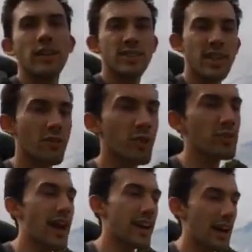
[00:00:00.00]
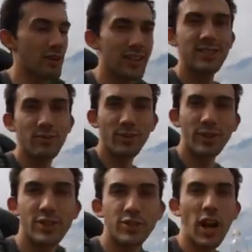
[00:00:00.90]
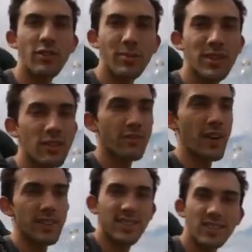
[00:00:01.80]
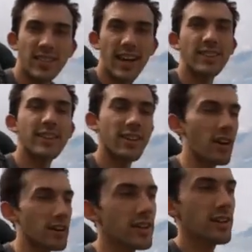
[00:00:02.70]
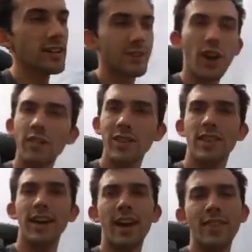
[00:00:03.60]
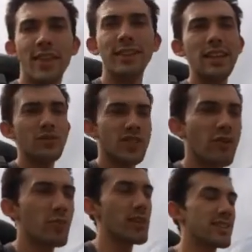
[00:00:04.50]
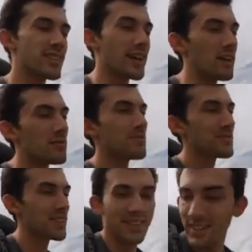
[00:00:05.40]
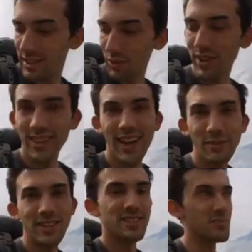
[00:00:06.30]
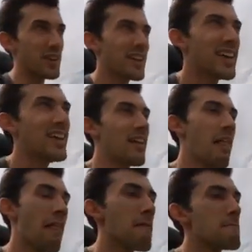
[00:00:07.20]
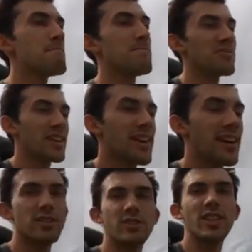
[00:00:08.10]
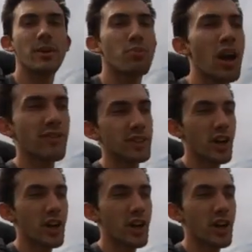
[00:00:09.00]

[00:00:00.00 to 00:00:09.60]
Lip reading: several black Audis would drive up to the fence, scan their card, drive in there, and then leave several minutes later. So what that means to me is those are like private